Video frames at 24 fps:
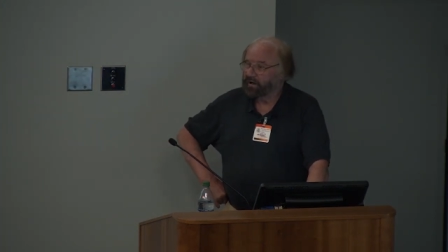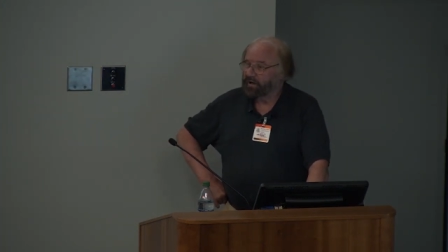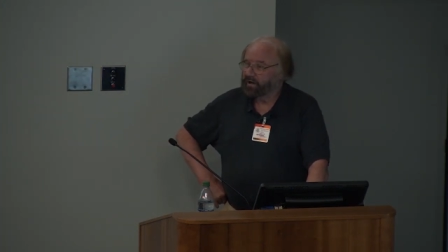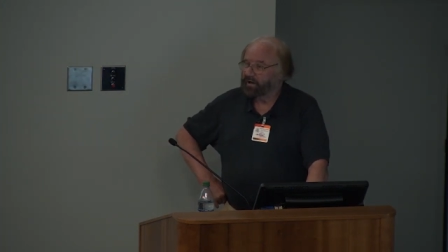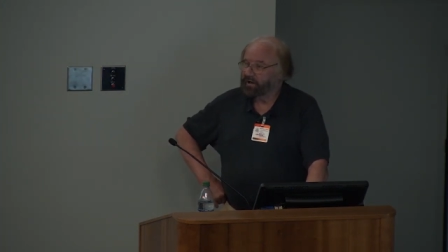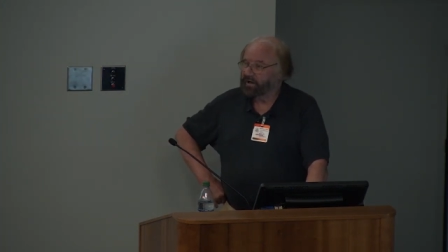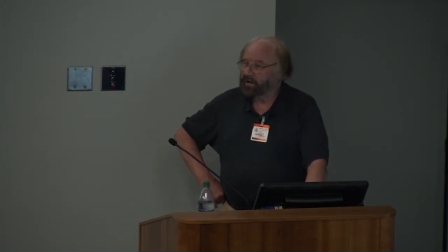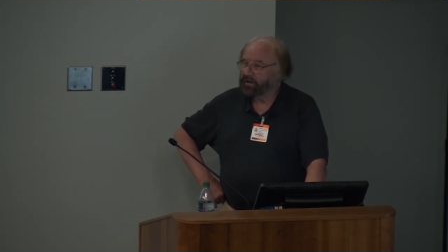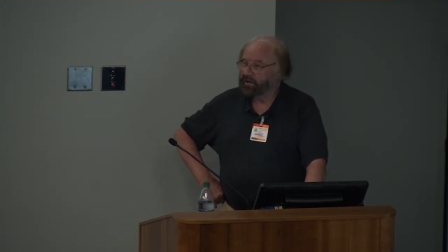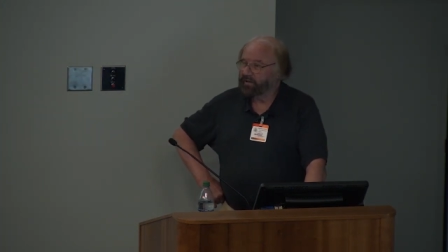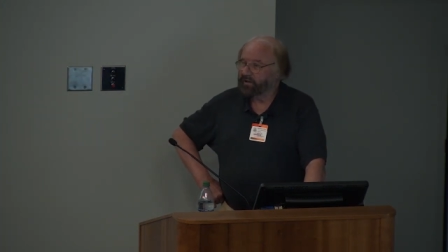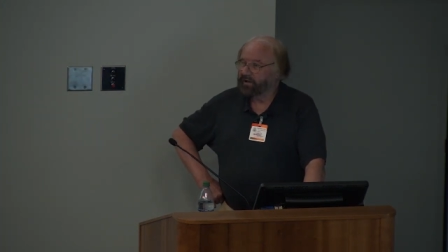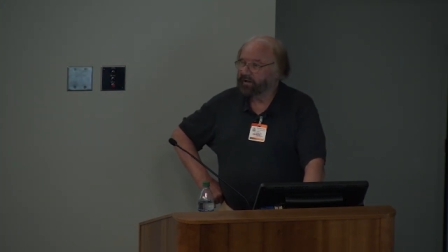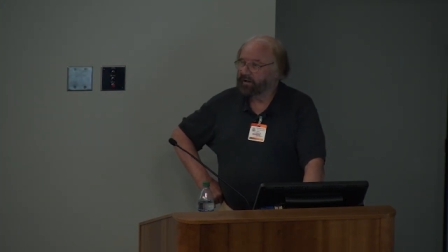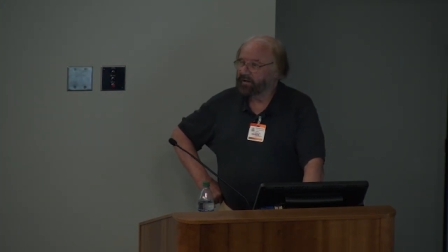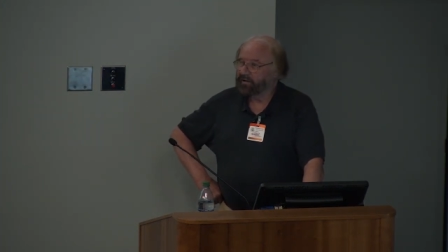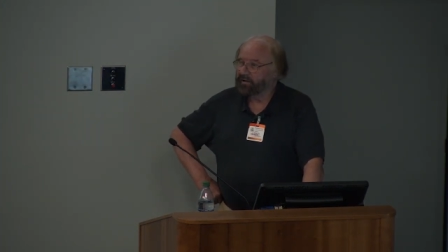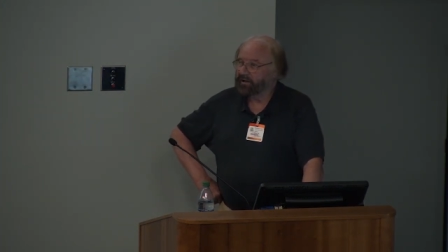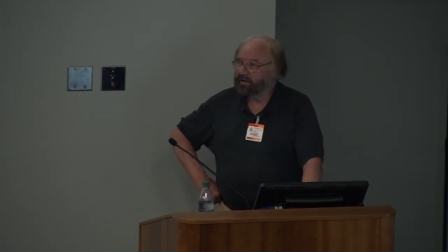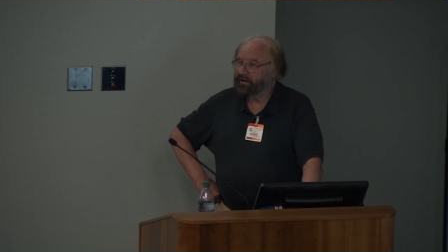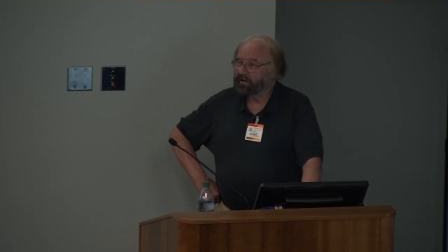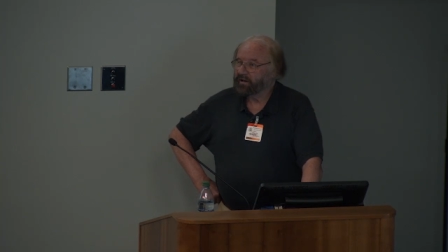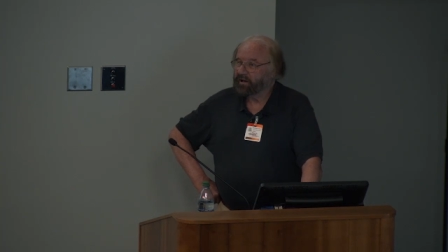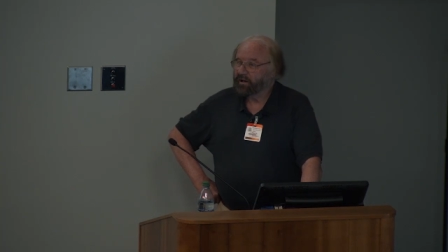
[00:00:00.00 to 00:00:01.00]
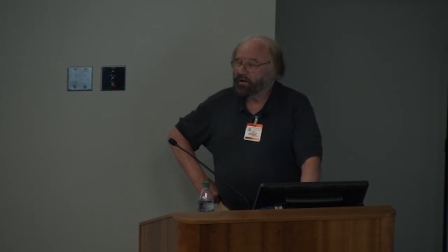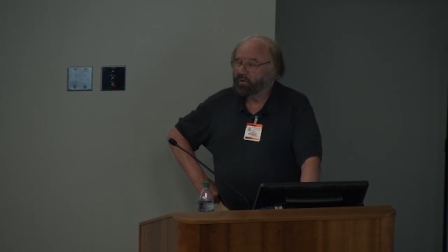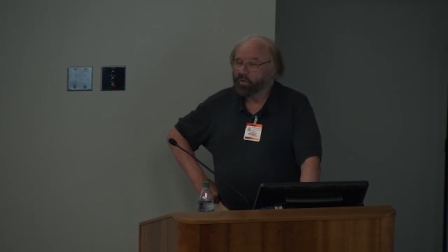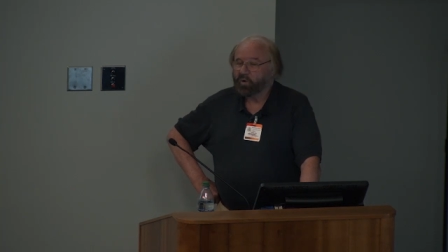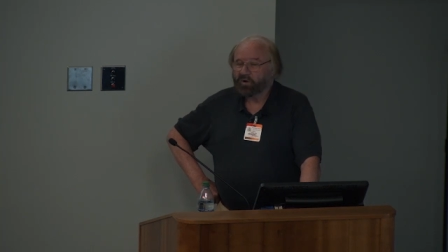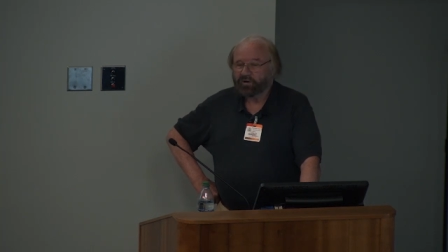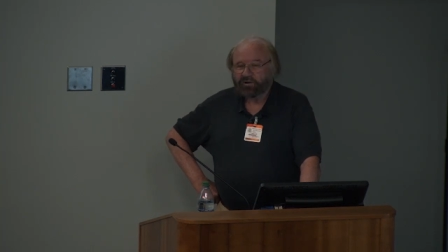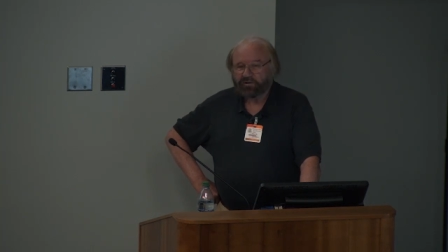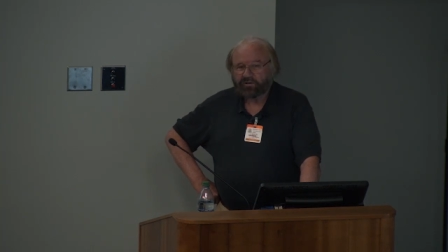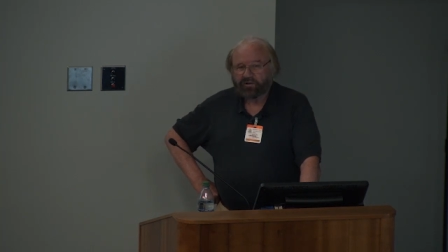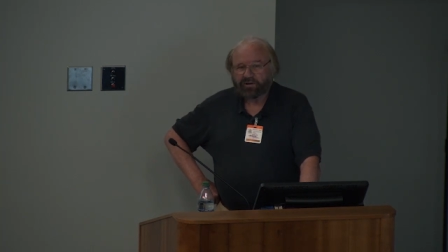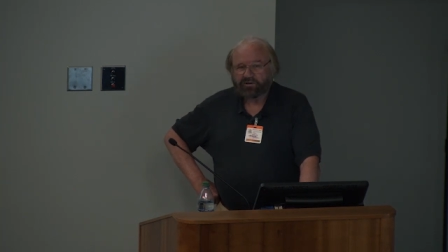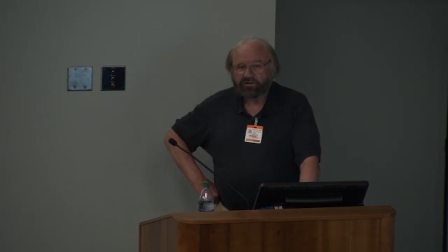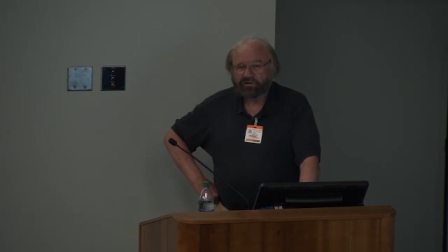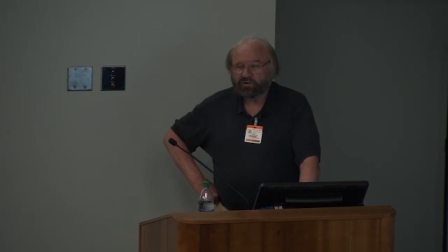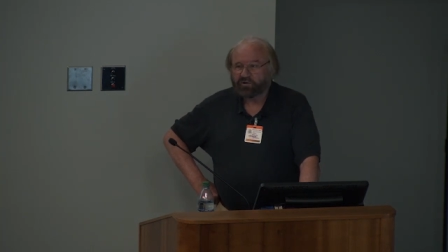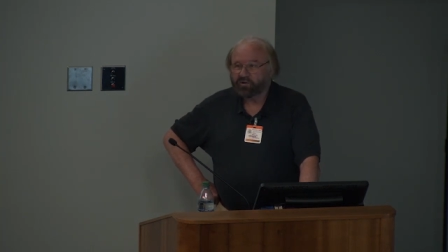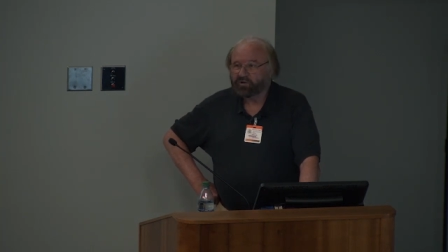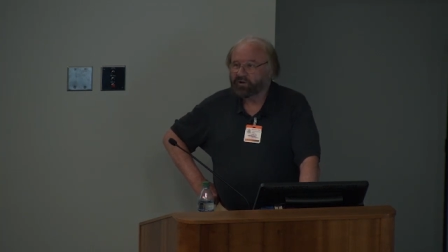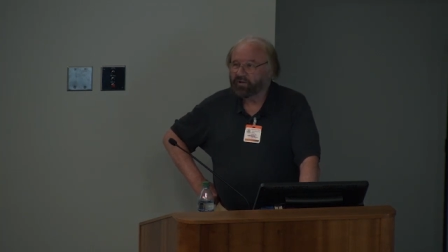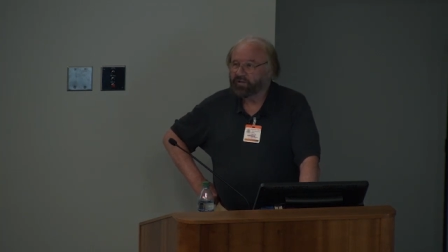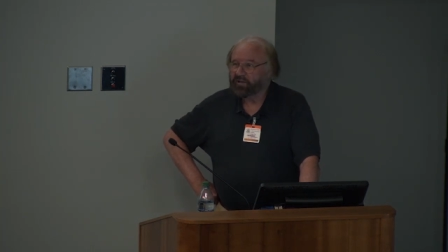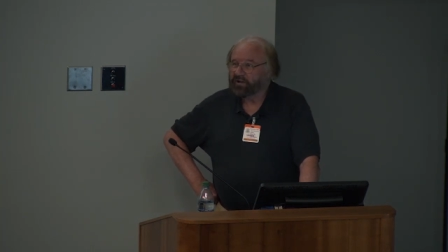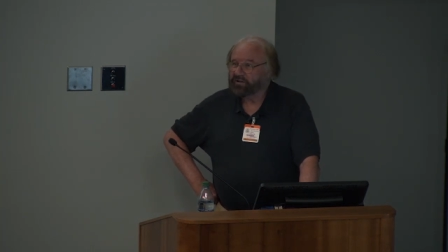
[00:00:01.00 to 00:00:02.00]
Uh, they, they, what did they
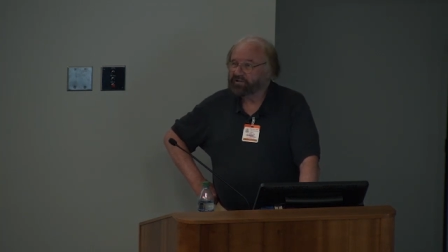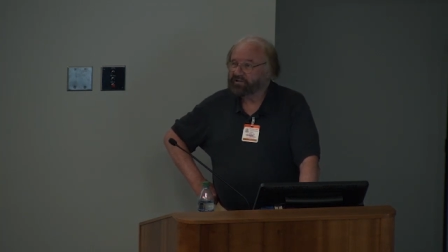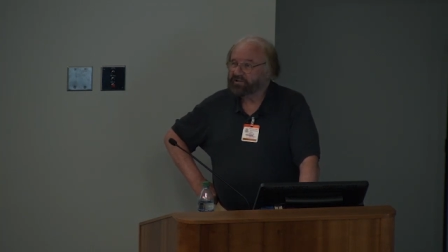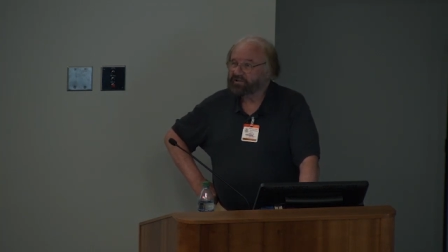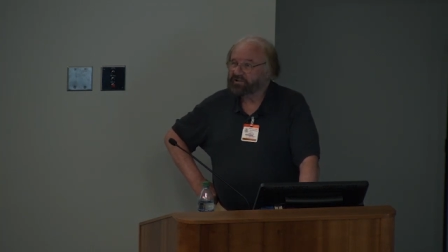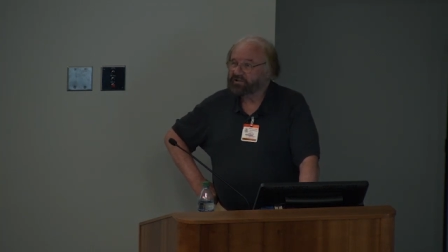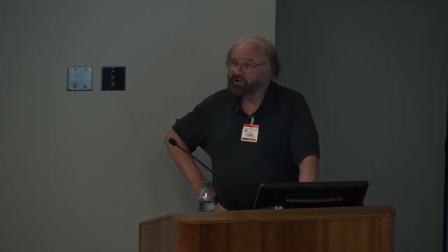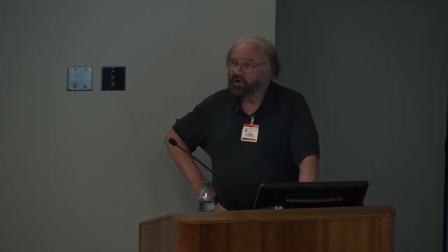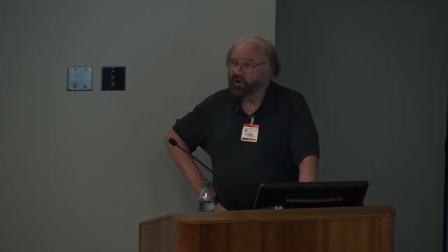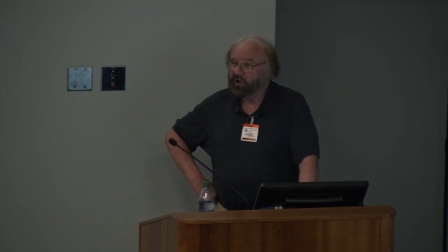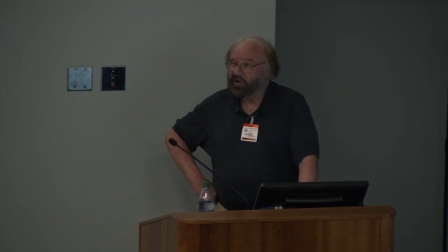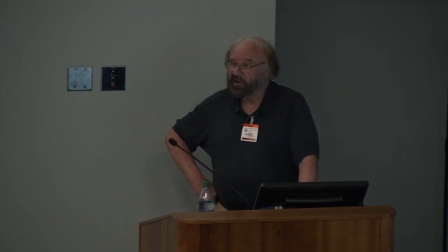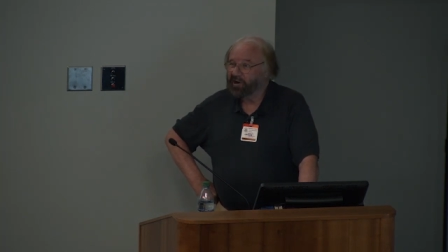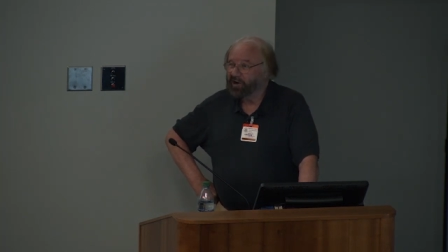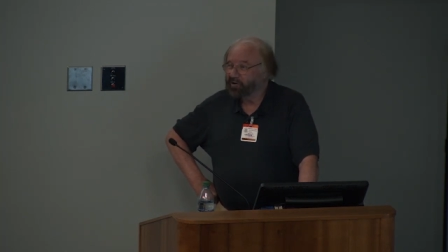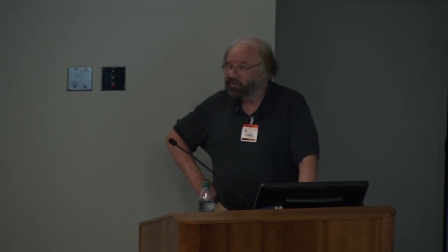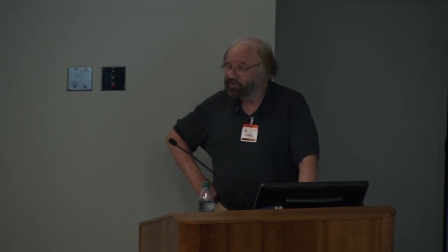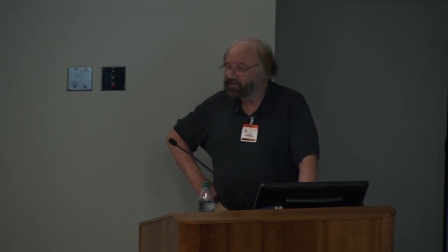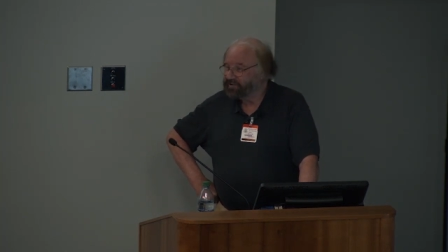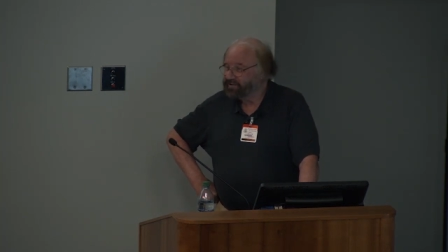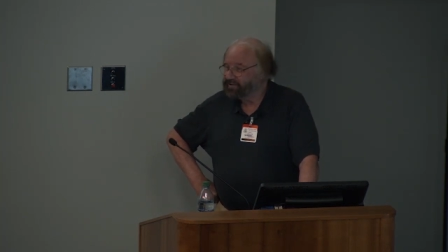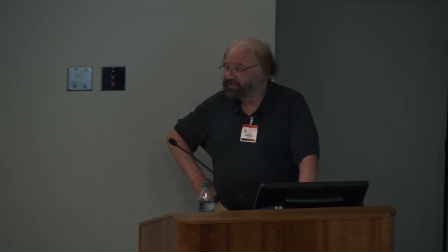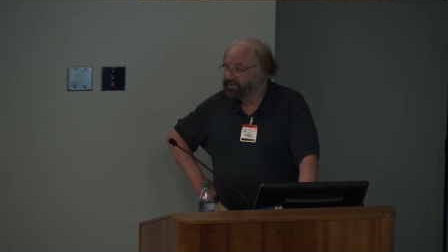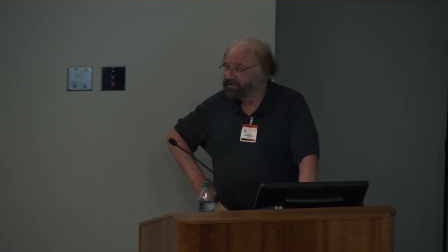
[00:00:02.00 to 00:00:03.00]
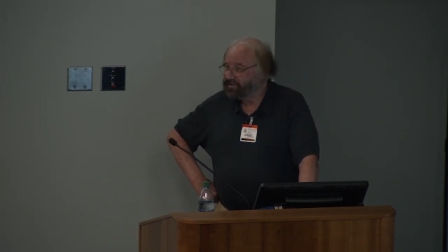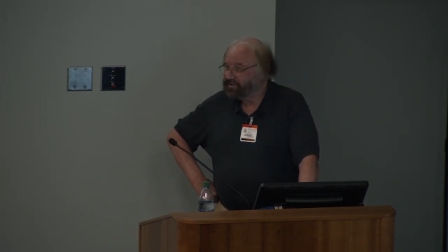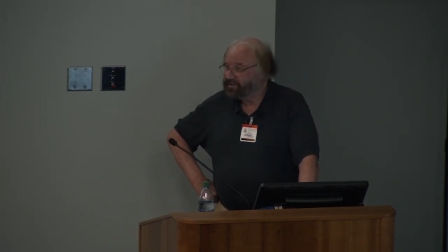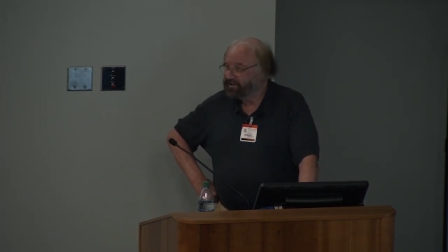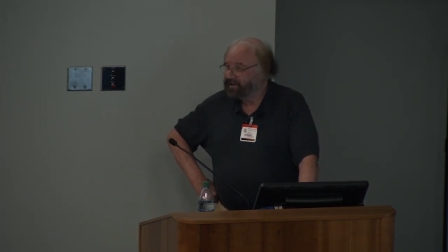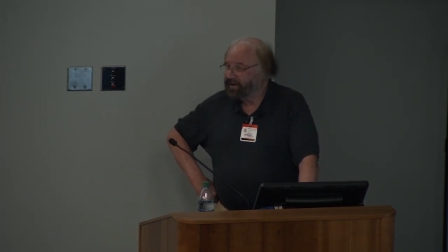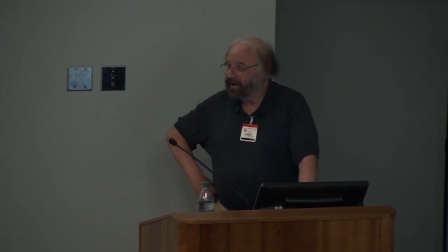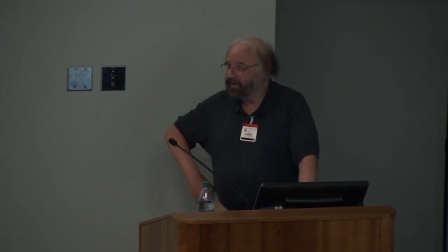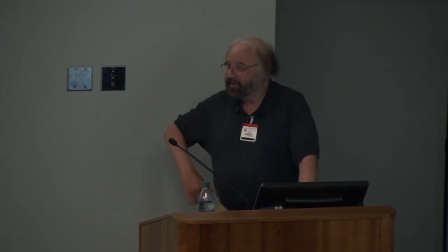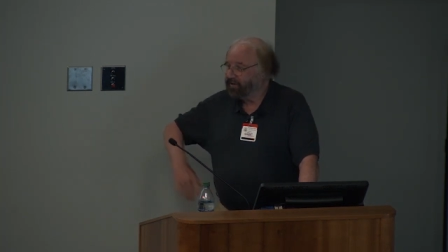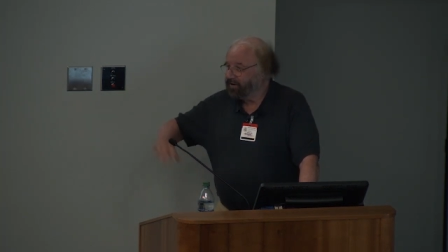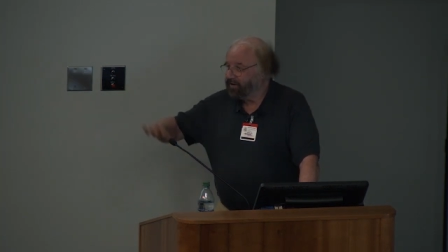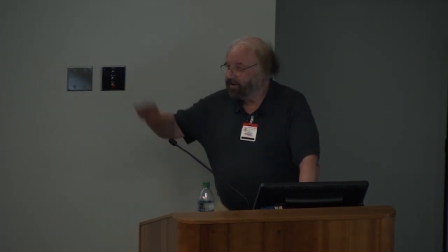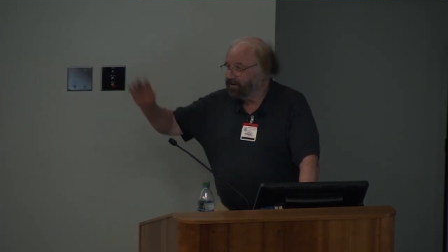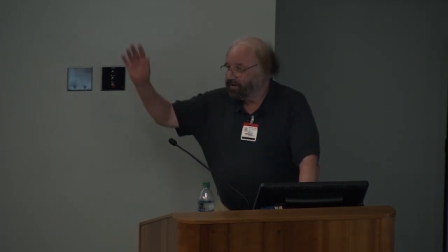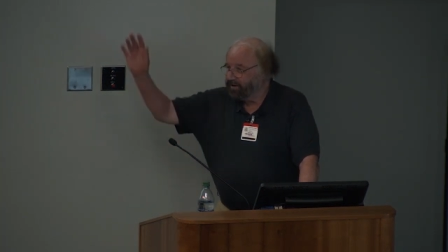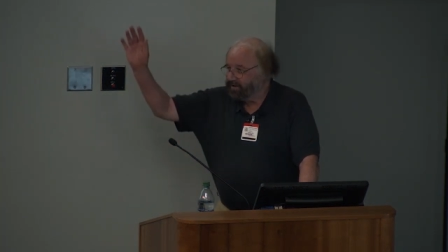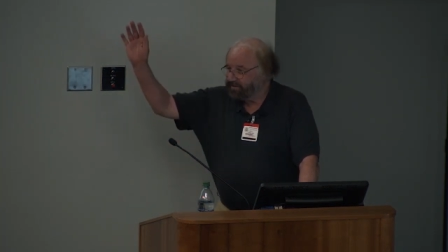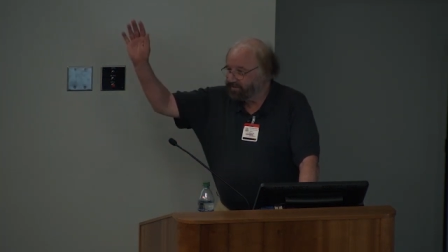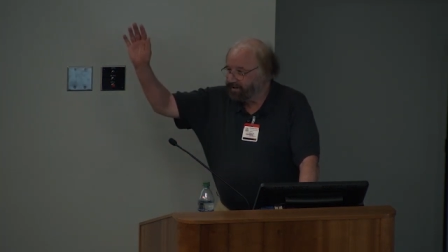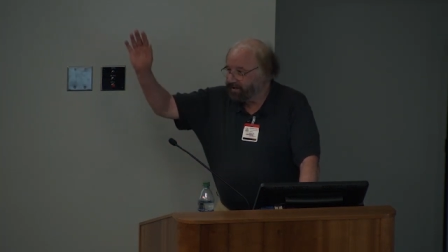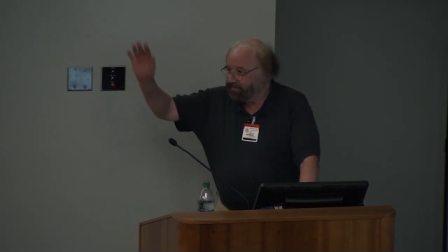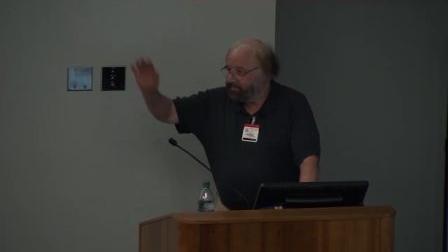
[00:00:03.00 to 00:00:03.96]
do? Did they just not notice these other cars